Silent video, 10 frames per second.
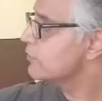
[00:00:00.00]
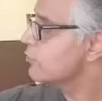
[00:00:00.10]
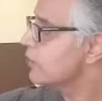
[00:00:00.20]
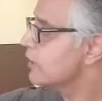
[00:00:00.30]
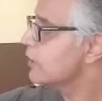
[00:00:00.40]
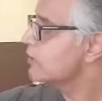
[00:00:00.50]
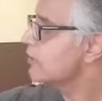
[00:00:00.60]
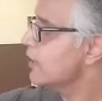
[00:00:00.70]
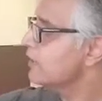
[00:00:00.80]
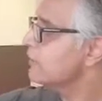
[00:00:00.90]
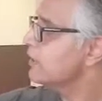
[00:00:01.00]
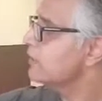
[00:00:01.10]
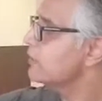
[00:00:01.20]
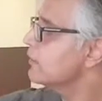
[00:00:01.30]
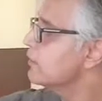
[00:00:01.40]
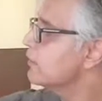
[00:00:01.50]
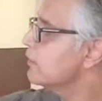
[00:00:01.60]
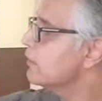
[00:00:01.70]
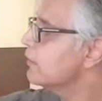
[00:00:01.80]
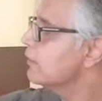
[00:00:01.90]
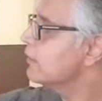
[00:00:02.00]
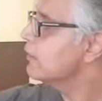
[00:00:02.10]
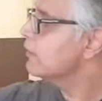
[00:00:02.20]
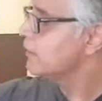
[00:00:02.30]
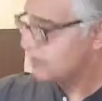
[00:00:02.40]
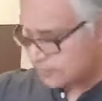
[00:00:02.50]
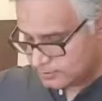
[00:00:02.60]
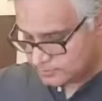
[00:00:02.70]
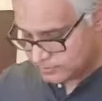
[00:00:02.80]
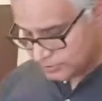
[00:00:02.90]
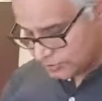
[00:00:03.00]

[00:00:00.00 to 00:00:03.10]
swinging it down a bit to show